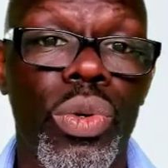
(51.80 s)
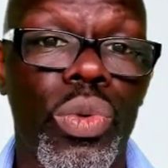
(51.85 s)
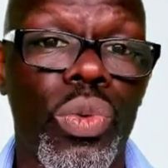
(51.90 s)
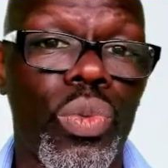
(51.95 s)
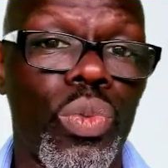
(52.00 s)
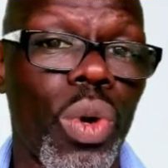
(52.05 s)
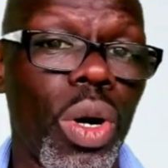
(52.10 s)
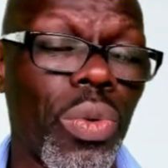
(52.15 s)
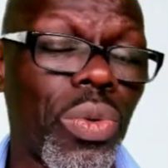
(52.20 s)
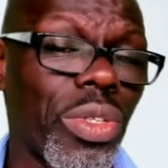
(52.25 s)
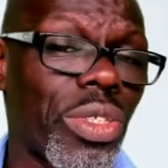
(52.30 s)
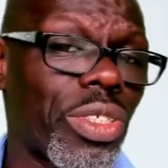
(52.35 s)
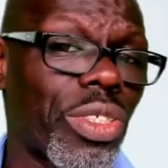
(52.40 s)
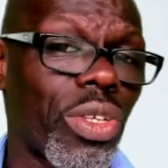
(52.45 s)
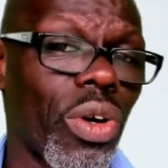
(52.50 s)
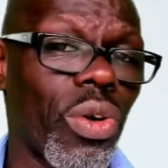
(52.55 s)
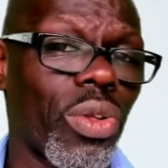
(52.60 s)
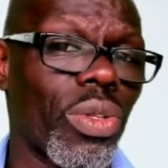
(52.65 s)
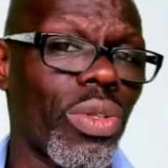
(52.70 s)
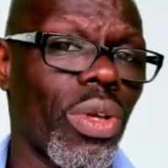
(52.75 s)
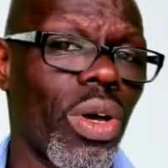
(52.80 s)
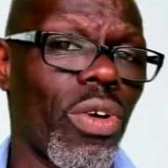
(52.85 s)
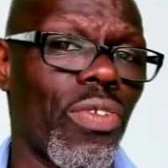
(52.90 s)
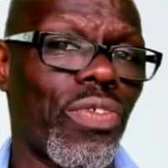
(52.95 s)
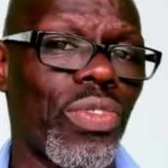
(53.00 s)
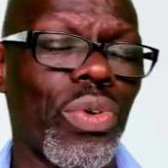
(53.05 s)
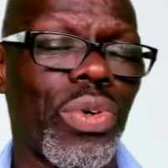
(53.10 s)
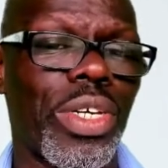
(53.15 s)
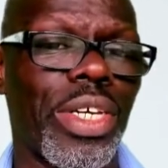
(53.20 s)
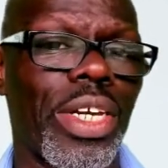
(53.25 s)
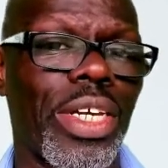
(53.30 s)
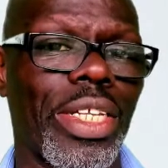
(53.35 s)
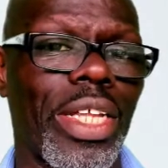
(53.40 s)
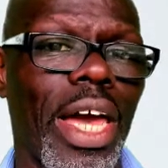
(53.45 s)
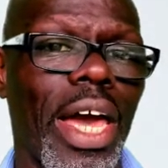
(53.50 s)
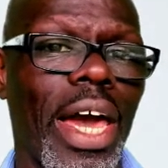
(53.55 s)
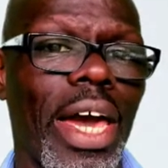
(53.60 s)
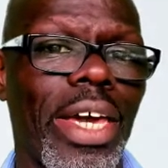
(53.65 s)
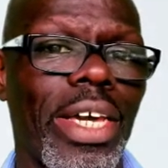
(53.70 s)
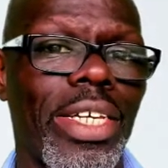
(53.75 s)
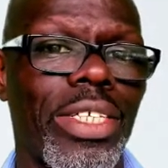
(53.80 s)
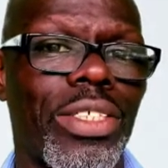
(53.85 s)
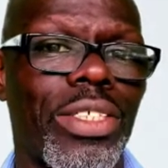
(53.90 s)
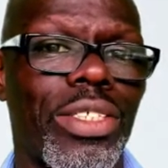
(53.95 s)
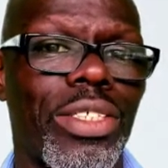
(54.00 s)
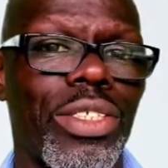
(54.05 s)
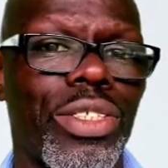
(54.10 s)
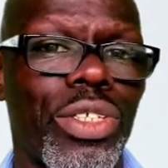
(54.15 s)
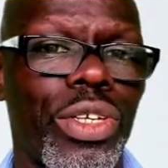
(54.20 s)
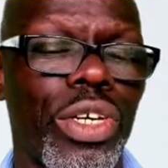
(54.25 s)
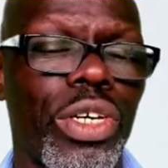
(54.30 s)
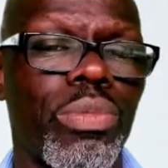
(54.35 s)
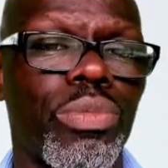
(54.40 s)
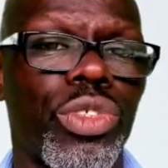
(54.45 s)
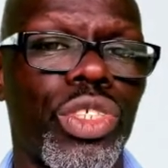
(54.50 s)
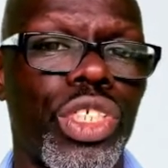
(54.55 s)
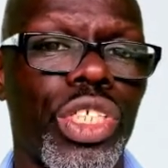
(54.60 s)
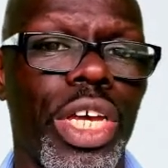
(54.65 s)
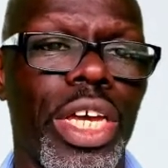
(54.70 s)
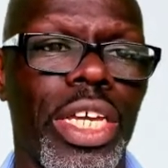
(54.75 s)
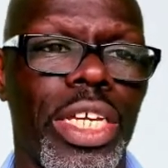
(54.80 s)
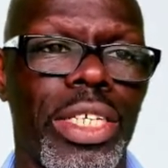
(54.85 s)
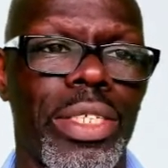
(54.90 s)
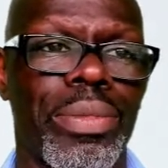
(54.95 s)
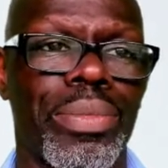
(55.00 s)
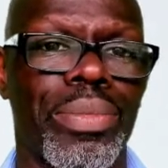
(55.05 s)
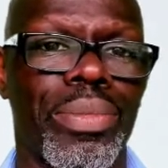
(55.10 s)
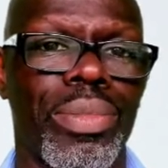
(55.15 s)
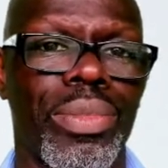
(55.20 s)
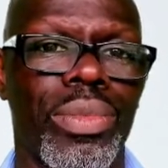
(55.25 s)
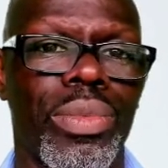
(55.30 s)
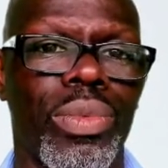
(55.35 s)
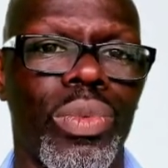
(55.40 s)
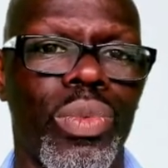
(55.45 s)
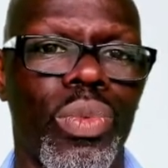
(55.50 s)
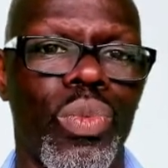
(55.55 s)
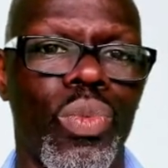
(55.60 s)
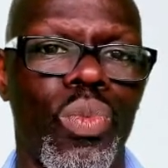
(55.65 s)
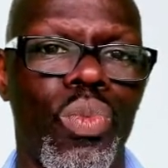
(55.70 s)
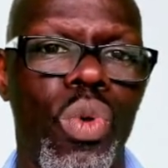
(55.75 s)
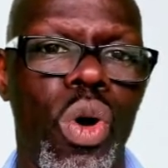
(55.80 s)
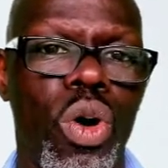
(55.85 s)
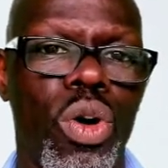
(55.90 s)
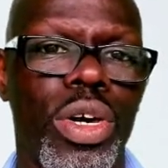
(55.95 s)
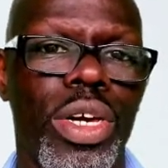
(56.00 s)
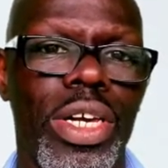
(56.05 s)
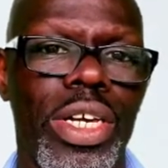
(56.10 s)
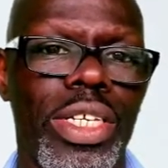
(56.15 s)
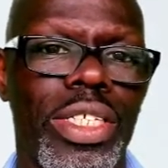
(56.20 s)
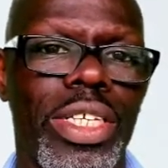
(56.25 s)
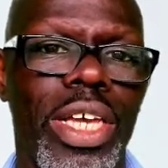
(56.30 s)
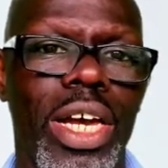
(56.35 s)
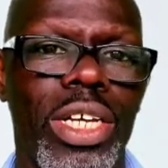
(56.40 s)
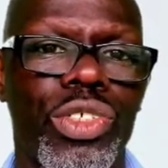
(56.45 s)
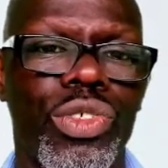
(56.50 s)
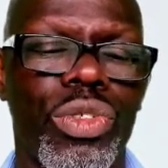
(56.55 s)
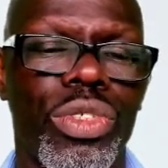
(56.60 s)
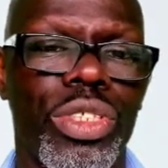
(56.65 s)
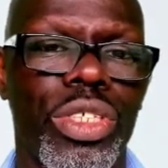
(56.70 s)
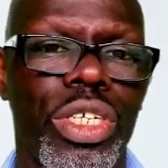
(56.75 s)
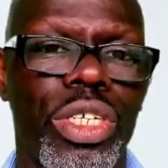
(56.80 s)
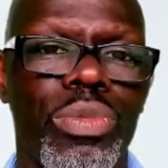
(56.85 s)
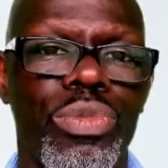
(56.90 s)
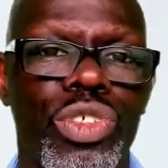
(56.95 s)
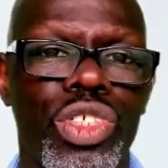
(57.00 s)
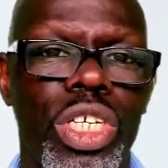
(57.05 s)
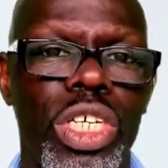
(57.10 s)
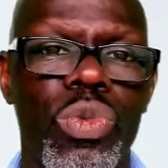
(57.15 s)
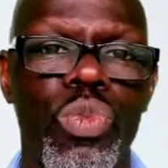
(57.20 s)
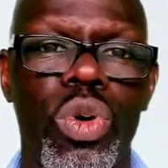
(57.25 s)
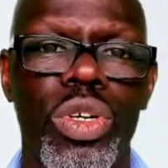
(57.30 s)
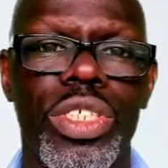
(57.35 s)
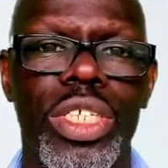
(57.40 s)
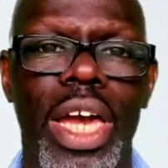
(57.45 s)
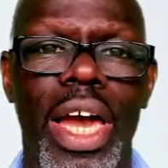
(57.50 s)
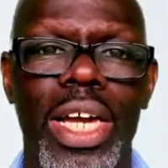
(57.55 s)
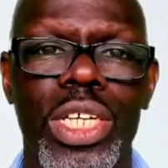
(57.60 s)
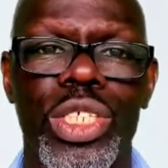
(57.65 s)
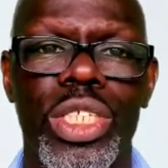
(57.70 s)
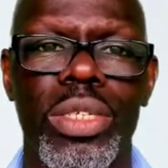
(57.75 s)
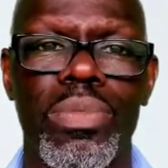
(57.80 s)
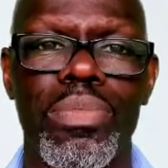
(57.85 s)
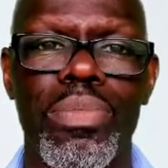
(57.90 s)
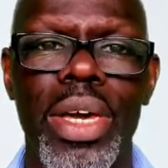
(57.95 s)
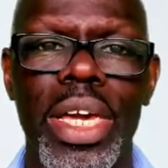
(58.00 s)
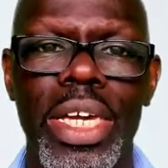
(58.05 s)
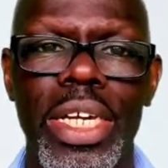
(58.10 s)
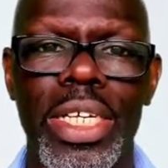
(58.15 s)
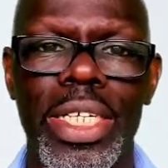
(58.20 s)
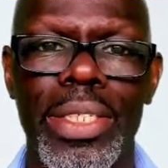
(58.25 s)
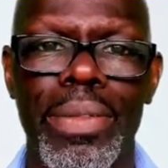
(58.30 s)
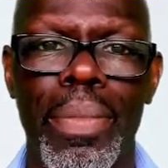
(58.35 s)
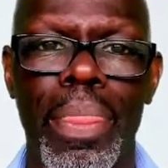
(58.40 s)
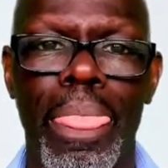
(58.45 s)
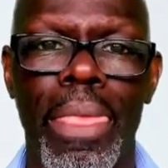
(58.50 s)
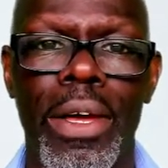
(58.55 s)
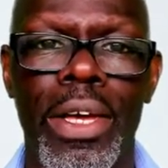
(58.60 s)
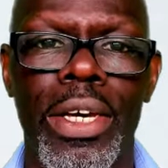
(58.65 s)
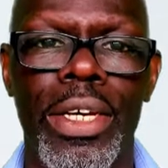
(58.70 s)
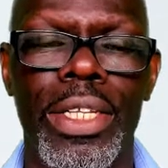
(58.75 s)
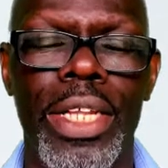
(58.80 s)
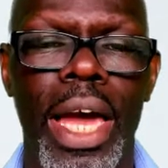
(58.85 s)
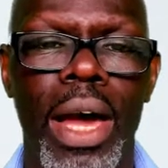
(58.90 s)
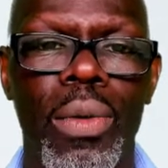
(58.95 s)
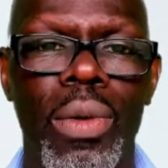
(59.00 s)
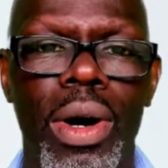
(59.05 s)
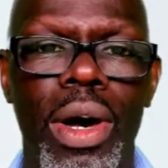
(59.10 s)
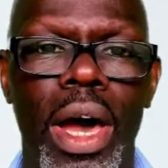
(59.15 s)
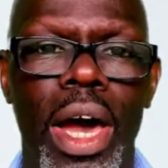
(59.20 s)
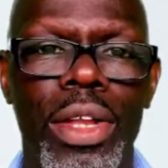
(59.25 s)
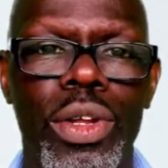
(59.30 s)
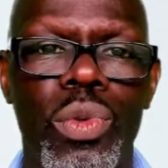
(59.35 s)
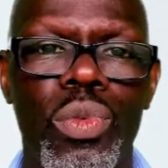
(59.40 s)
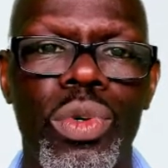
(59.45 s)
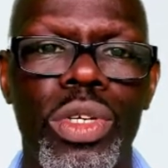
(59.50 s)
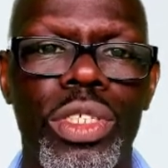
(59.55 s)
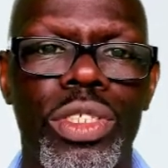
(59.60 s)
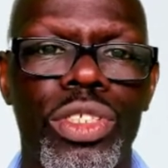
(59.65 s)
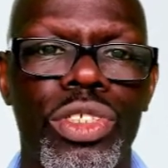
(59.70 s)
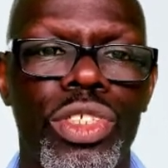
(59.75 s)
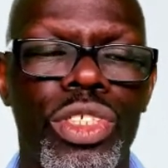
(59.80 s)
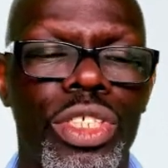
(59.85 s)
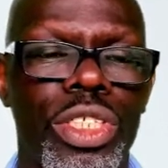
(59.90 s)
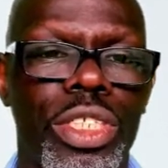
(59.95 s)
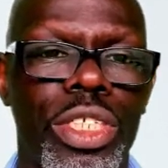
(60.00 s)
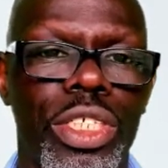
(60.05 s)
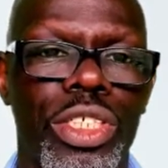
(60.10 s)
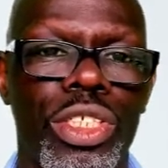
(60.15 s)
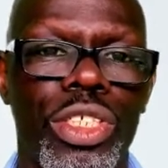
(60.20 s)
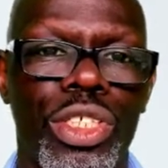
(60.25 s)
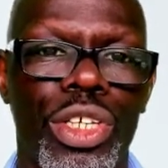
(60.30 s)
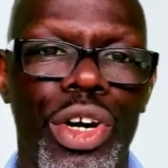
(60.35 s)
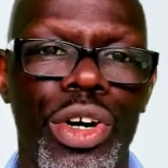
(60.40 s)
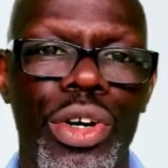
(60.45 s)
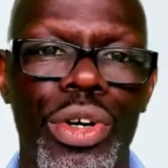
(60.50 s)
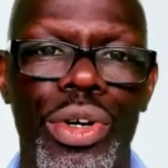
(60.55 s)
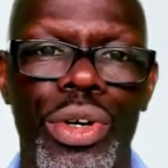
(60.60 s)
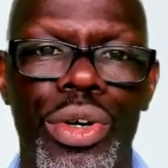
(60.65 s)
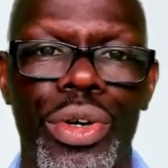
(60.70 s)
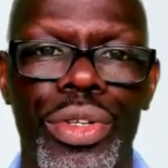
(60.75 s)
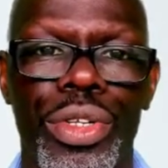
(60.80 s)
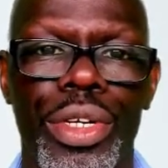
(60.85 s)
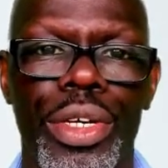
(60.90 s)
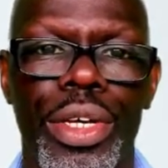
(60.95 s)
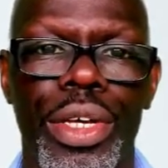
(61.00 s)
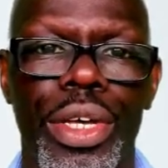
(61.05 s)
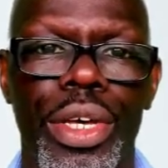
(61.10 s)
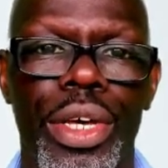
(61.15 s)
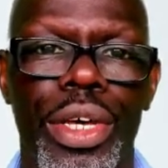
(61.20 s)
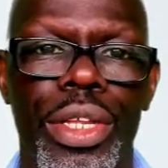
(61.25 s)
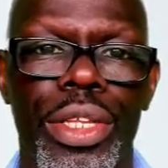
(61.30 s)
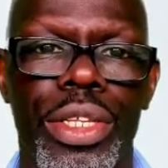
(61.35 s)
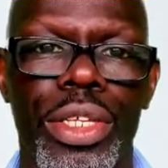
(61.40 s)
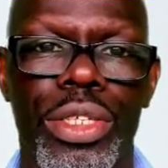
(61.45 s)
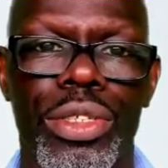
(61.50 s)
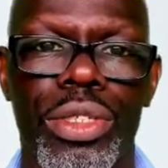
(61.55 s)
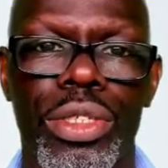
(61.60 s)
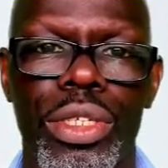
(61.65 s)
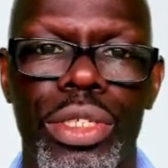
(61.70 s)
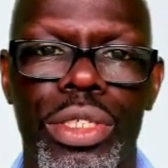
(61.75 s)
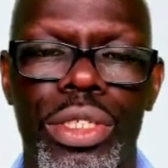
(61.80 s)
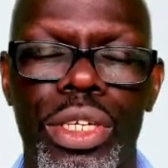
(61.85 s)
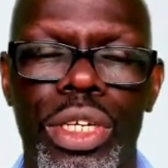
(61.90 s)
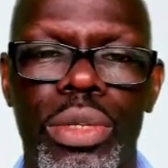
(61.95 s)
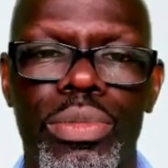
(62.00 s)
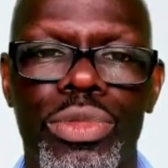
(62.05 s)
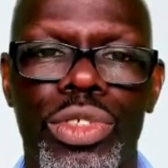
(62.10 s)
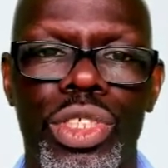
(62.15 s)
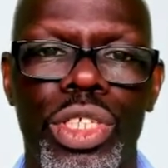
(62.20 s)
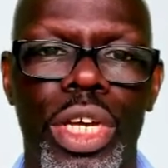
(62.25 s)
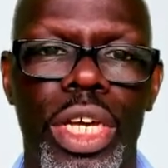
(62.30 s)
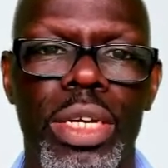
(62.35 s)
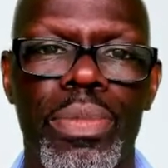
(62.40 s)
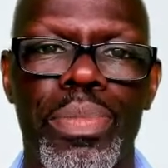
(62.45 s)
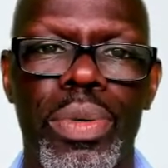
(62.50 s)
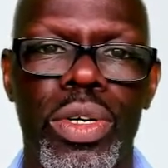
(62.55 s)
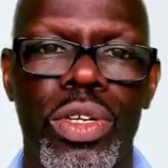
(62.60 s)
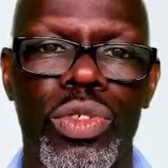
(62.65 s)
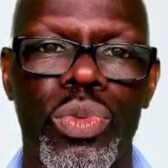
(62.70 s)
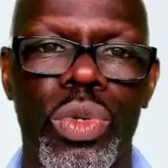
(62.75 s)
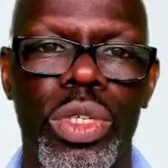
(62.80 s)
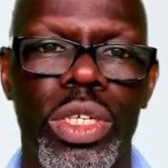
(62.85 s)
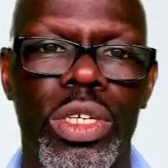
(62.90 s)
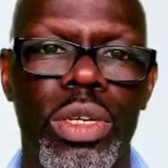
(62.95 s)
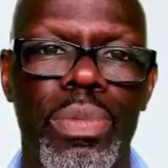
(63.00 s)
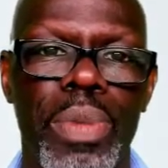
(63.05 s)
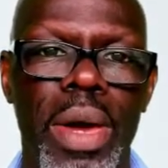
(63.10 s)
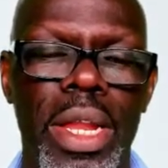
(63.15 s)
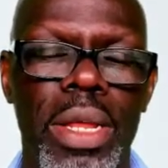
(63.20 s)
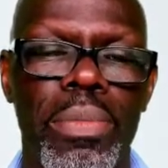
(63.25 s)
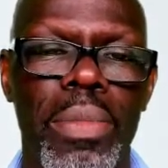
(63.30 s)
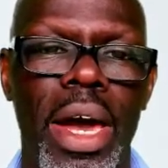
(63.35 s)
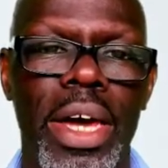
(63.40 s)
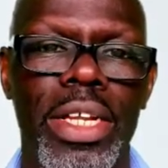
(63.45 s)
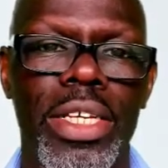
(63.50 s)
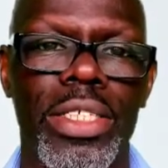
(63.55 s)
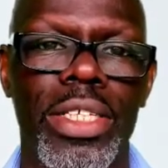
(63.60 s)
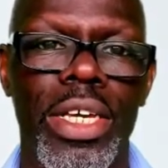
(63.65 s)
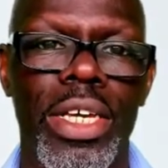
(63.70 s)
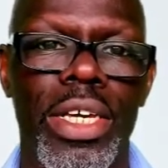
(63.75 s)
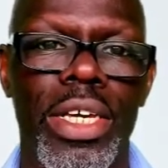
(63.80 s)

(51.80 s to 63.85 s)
What I want to start off looking at is the term chi. What is the actual term chi? What's it actually mean? Now, I don't want you to just discard the term chi, because what you've got to bear in mind is